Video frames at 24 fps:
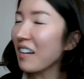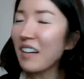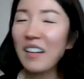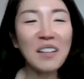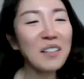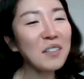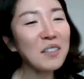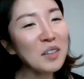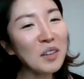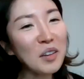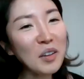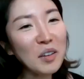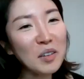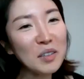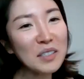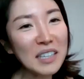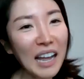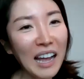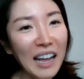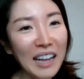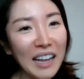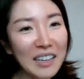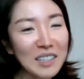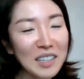I don't because
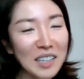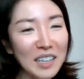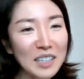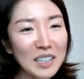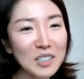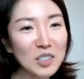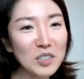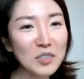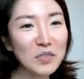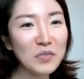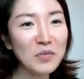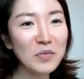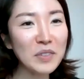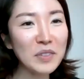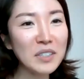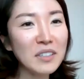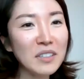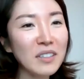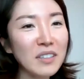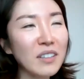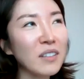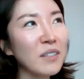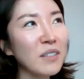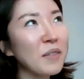I I just
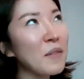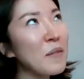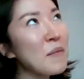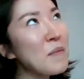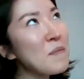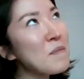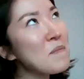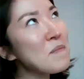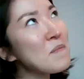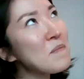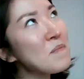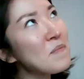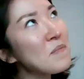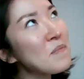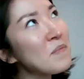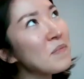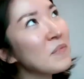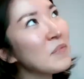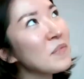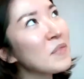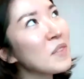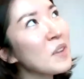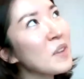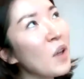feel um.
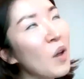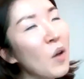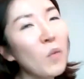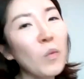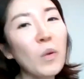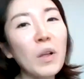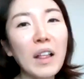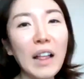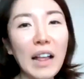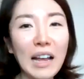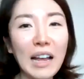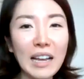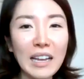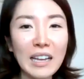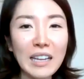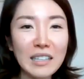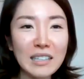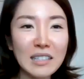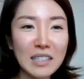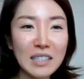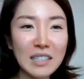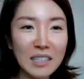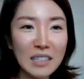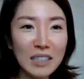Well, I
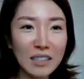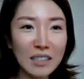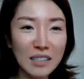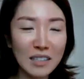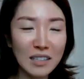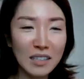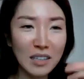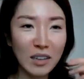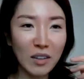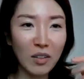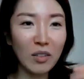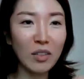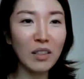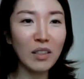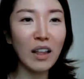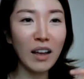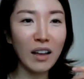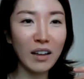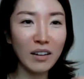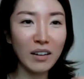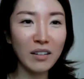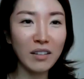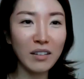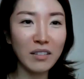did a
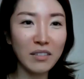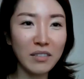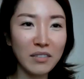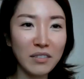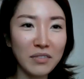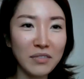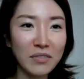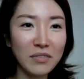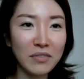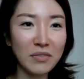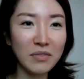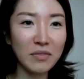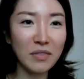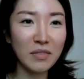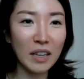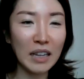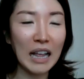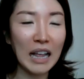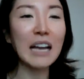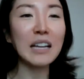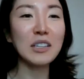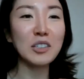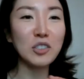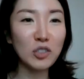lot of uh,
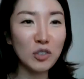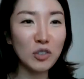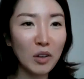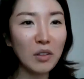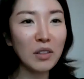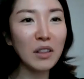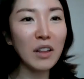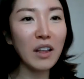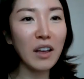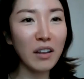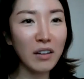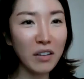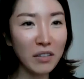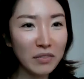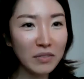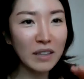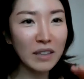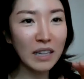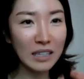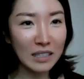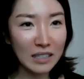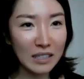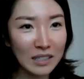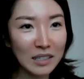I took a lot of
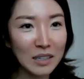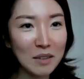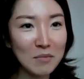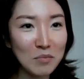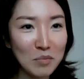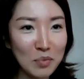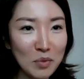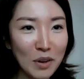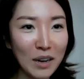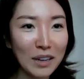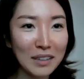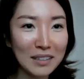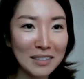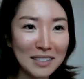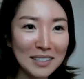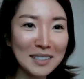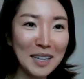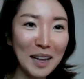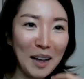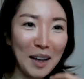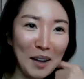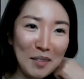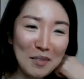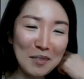lesson and practice
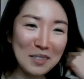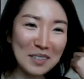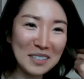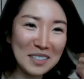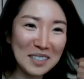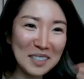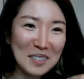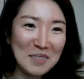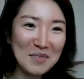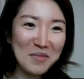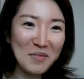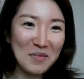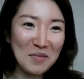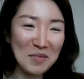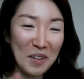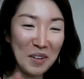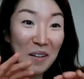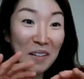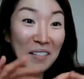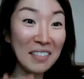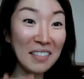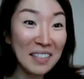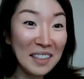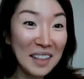hours
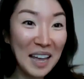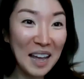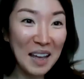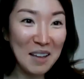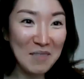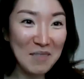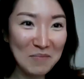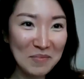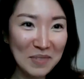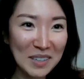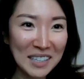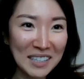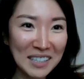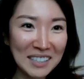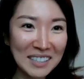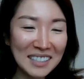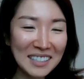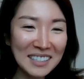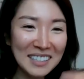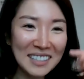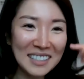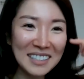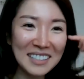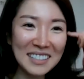on that
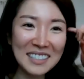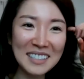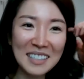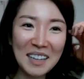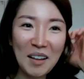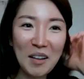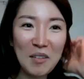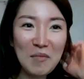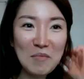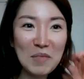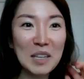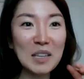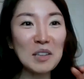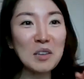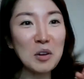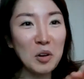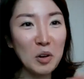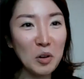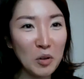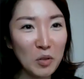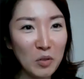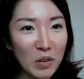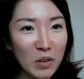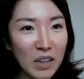piece um, in
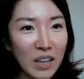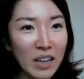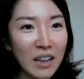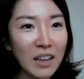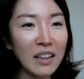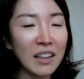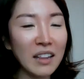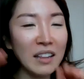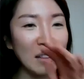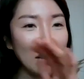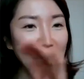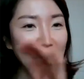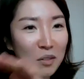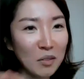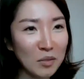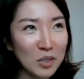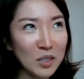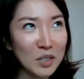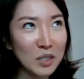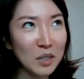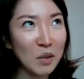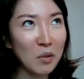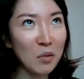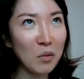Korea and
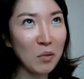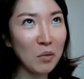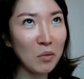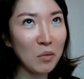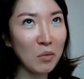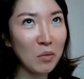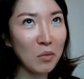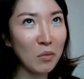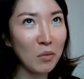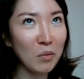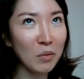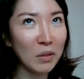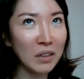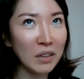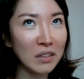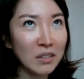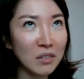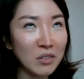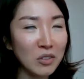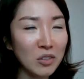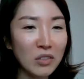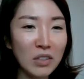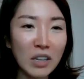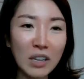also
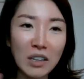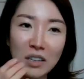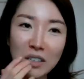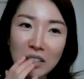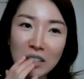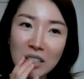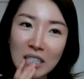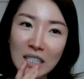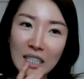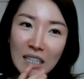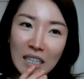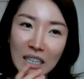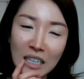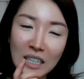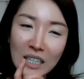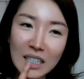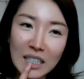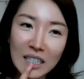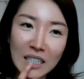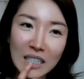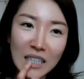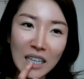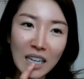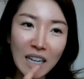in United
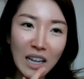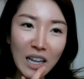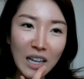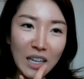States.